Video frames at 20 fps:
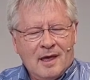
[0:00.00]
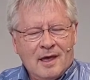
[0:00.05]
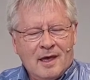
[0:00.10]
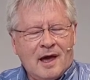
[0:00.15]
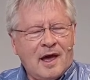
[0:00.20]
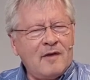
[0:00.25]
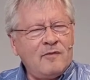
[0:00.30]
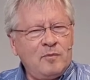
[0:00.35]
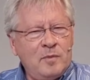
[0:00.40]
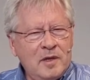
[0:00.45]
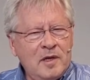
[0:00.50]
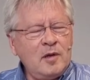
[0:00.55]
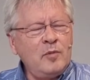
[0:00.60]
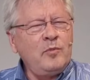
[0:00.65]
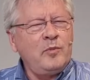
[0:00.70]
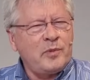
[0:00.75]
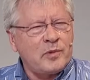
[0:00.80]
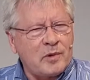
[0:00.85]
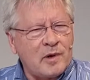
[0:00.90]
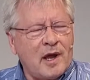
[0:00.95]
I've been
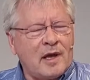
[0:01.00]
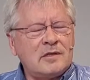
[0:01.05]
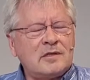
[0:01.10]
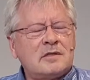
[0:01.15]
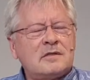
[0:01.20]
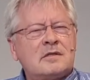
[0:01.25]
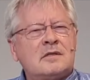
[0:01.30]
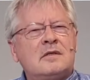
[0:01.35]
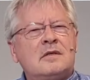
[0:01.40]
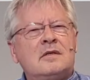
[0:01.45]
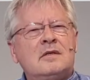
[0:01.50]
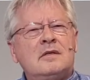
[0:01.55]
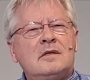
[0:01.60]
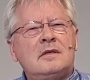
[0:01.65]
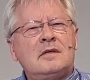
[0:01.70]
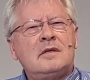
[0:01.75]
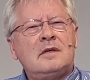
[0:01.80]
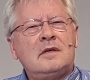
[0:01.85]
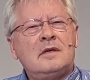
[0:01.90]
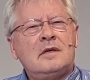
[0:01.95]
impressed
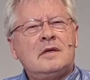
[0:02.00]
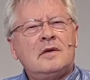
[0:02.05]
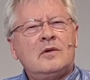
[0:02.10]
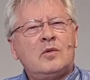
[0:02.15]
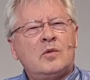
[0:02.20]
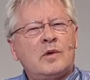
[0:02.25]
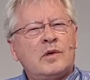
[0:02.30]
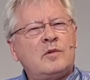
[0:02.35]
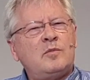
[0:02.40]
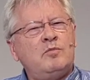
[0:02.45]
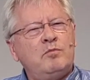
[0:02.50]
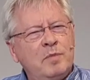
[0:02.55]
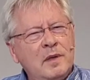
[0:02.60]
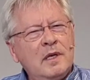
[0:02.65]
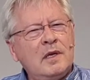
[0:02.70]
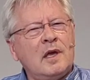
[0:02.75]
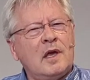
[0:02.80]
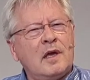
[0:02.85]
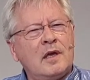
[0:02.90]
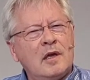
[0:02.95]
with
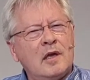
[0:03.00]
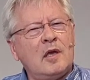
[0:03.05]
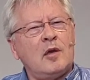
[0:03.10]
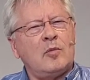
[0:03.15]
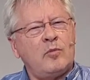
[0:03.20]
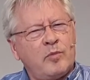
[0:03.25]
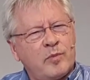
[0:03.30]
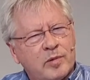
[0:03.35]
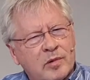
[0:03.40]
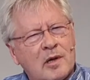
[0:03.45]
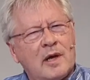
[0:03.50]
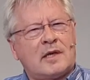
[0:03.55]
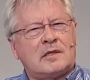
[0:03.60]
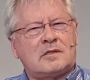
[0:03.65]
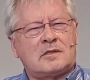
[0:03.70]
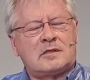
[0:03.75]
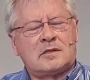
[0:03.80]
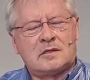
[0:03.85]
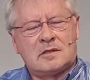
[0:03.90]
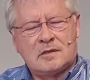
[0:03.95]
being
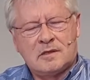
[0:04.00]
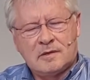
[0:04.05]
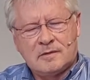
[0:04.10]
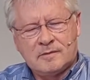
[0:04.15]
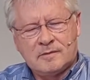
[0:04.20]
impressed.